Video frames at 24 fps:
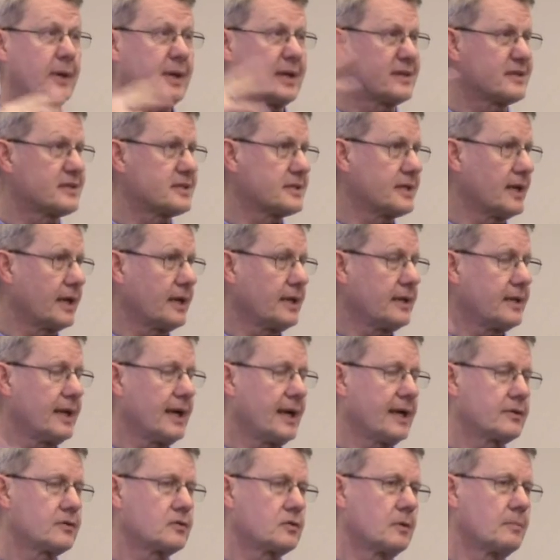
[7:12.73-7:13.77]
We can study
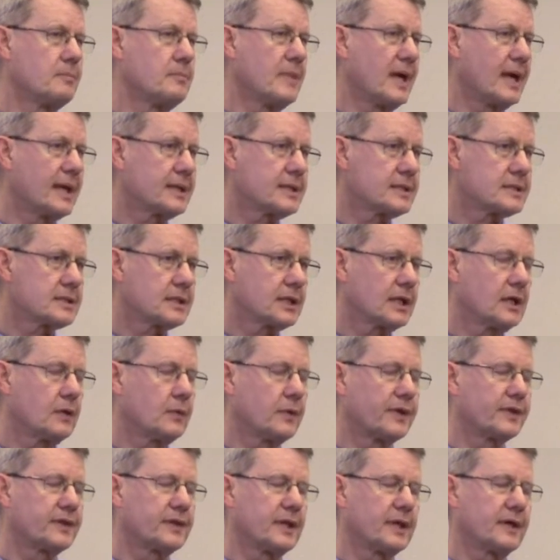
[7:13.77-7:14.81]
that tremendously
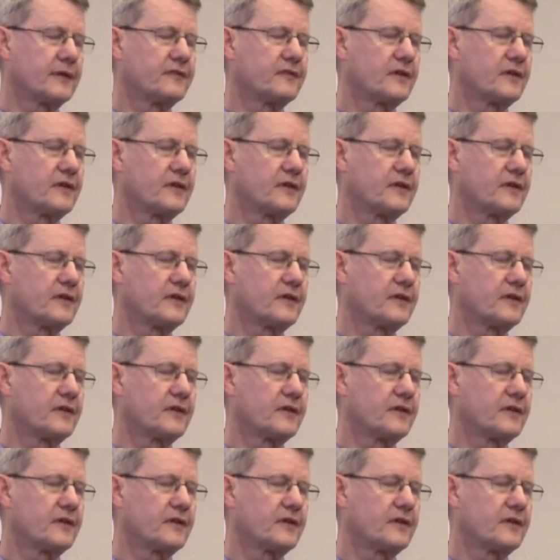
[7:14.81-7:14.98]
with uh,